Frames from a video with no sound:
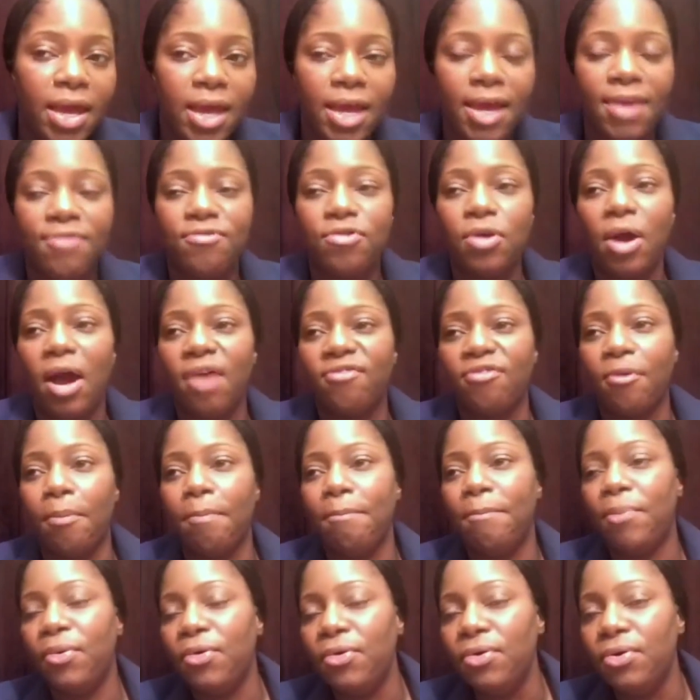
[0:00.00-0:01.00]
If you have a
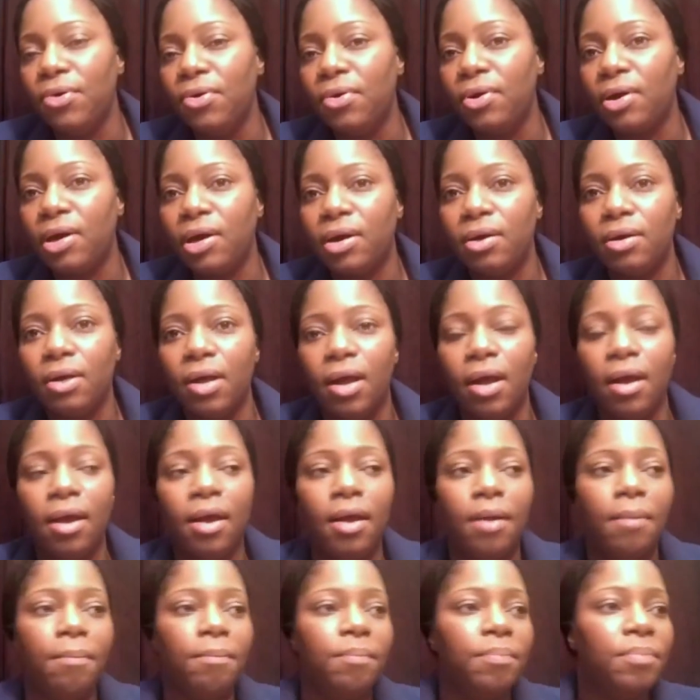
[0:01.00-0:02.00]
book,
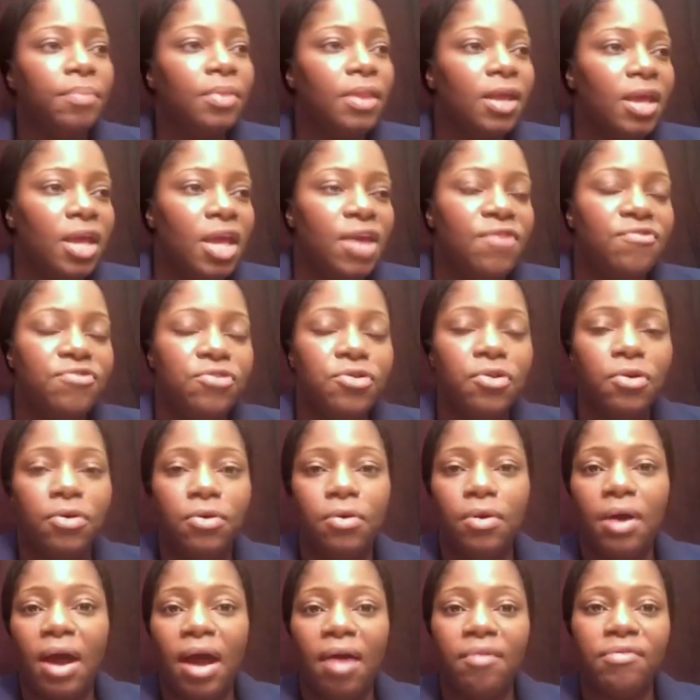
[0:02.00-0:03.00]
if
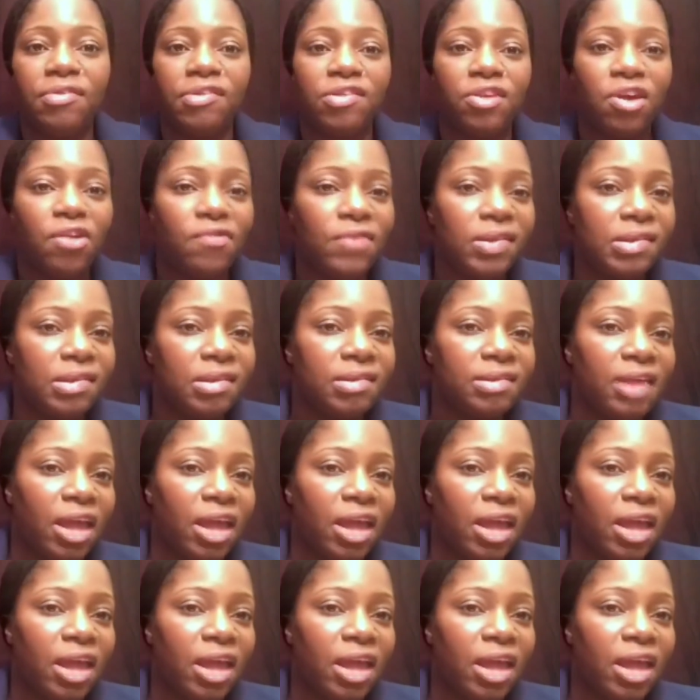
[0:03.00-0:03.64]
you have services